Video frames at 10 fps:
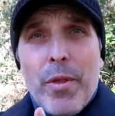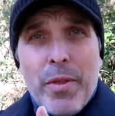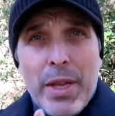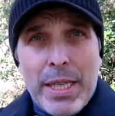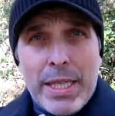
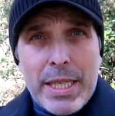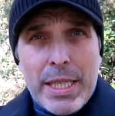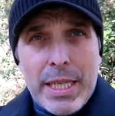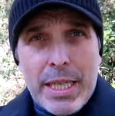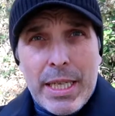
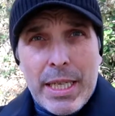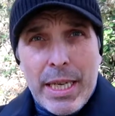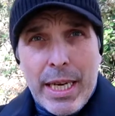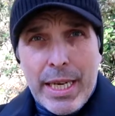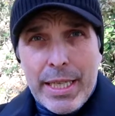this
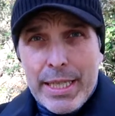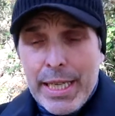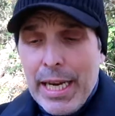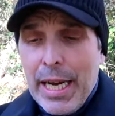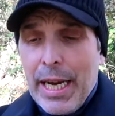is
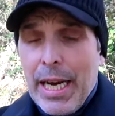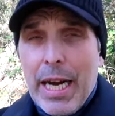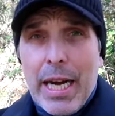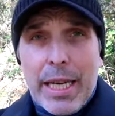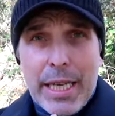the
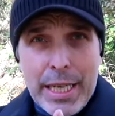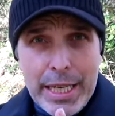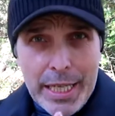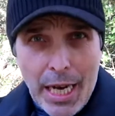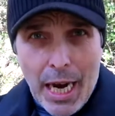
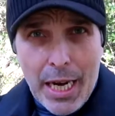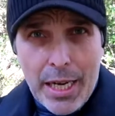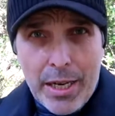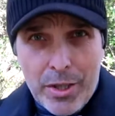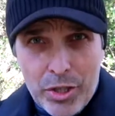
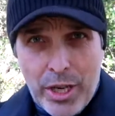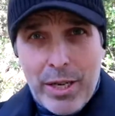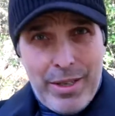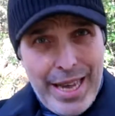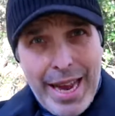yang
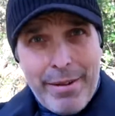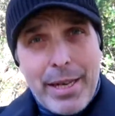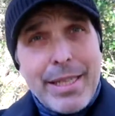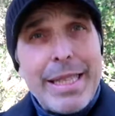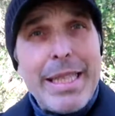channel area.
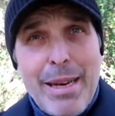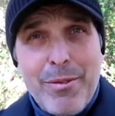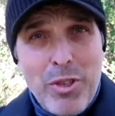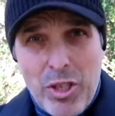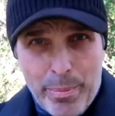So that
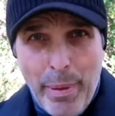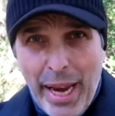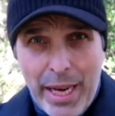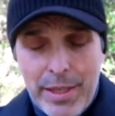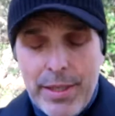just
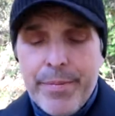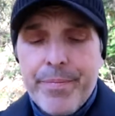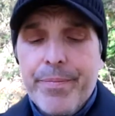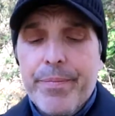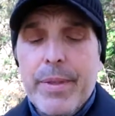means
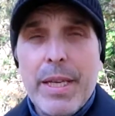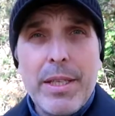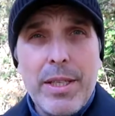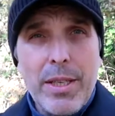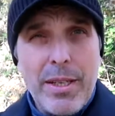there's a
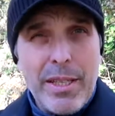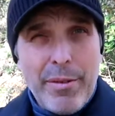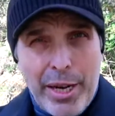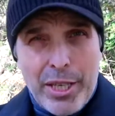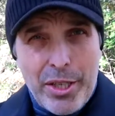certain
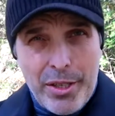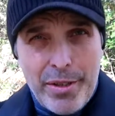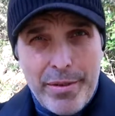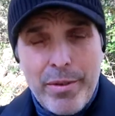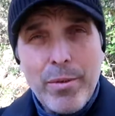direction
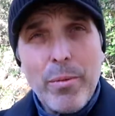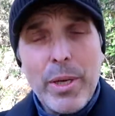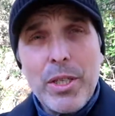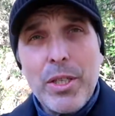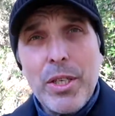
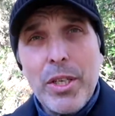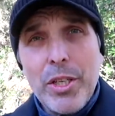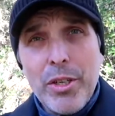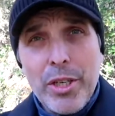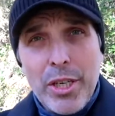which
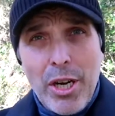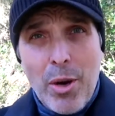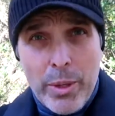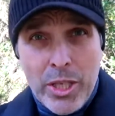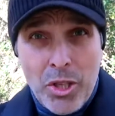you can go,
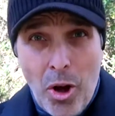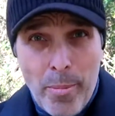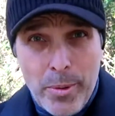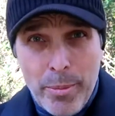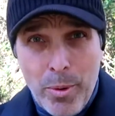which is
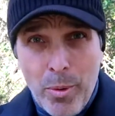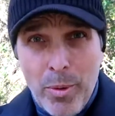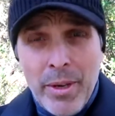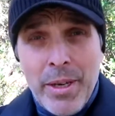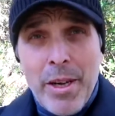optimal
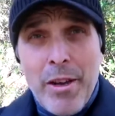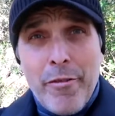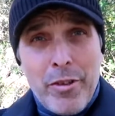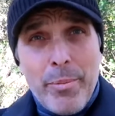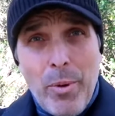
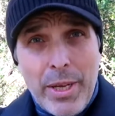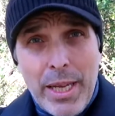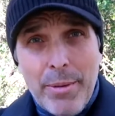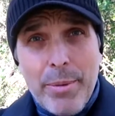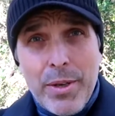for the
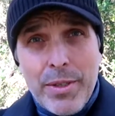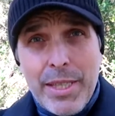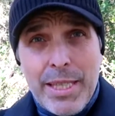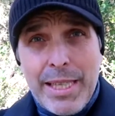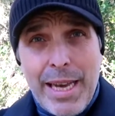body, because
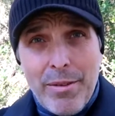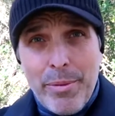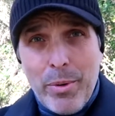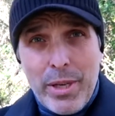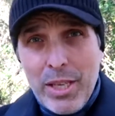this is how the
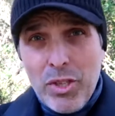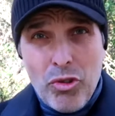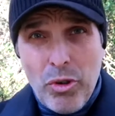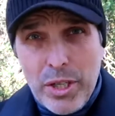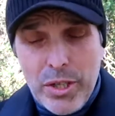body is
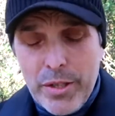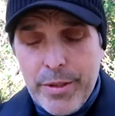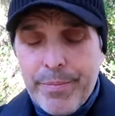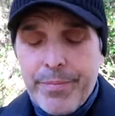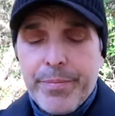structured.
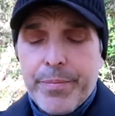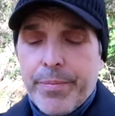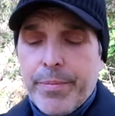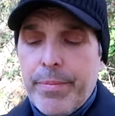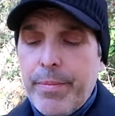
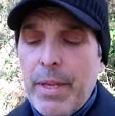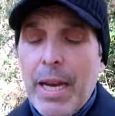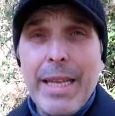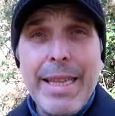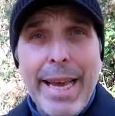
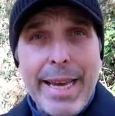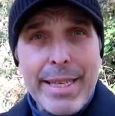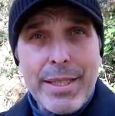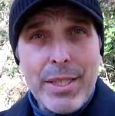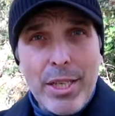And that
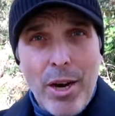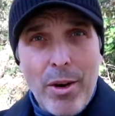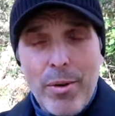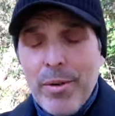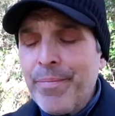is to go